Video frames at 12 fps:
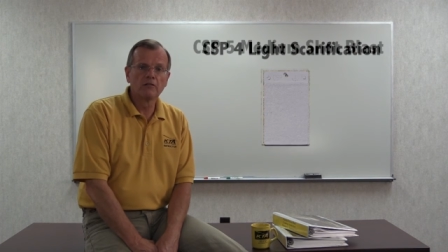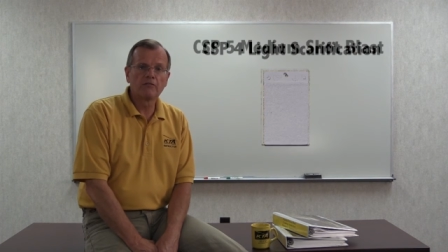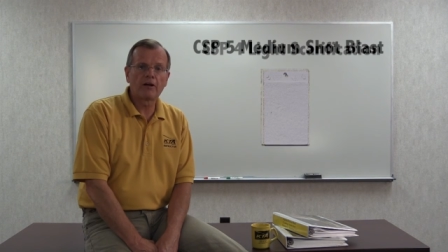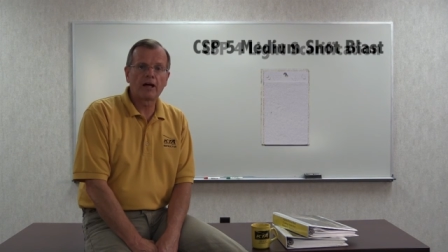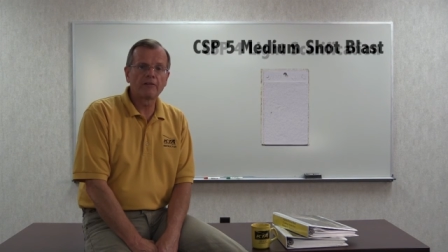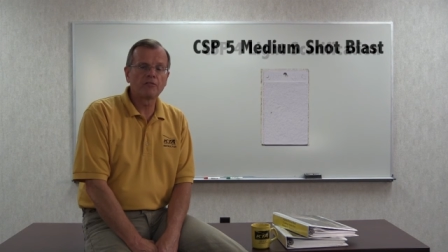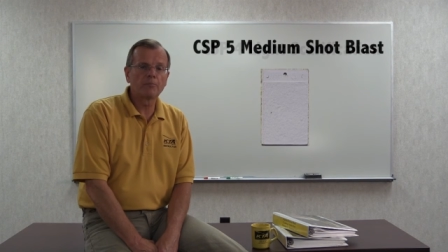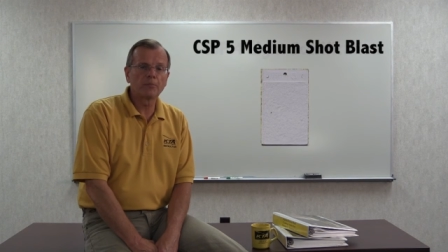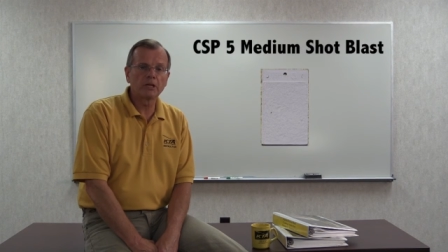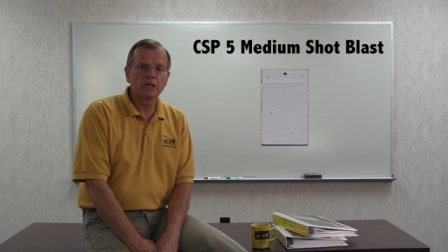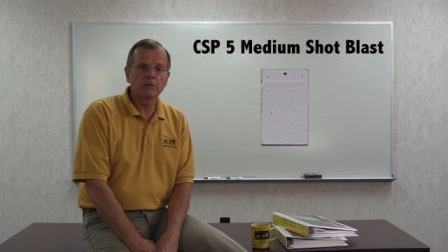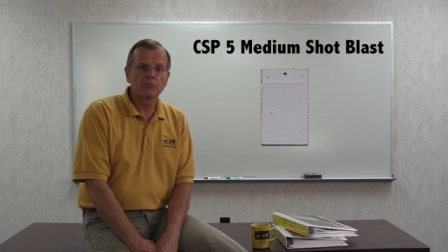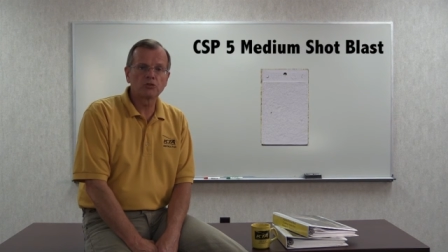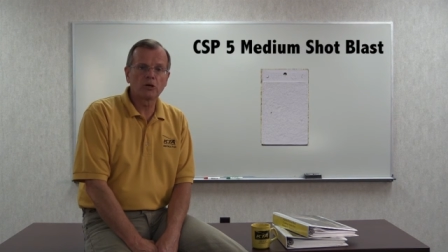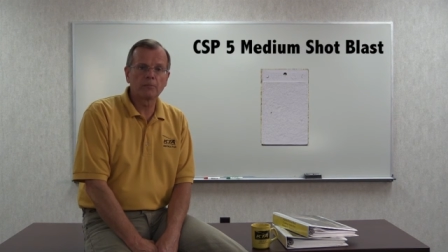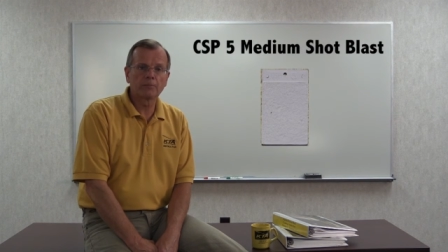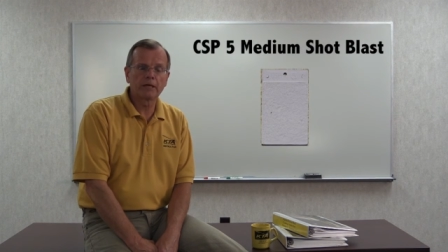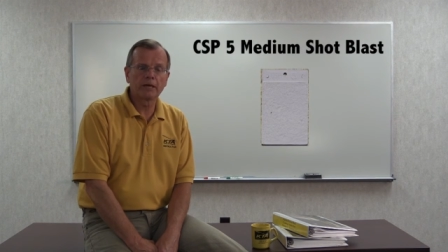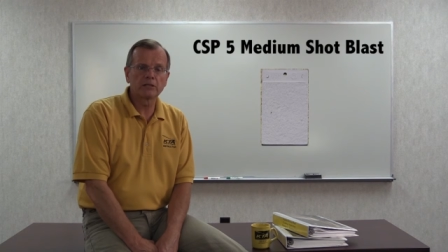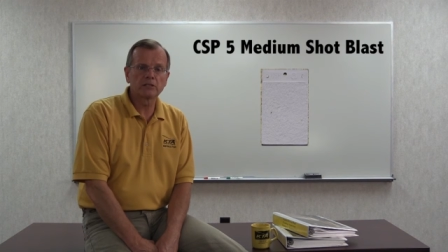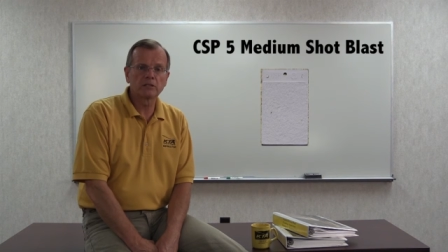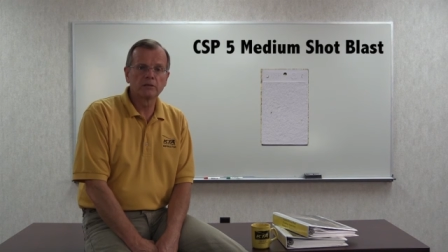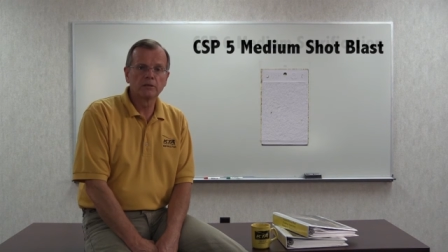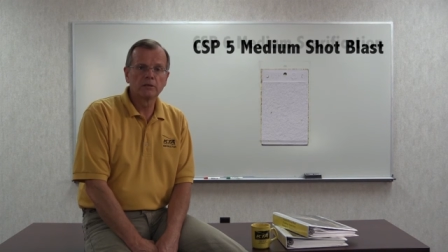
5 a medium shot blast,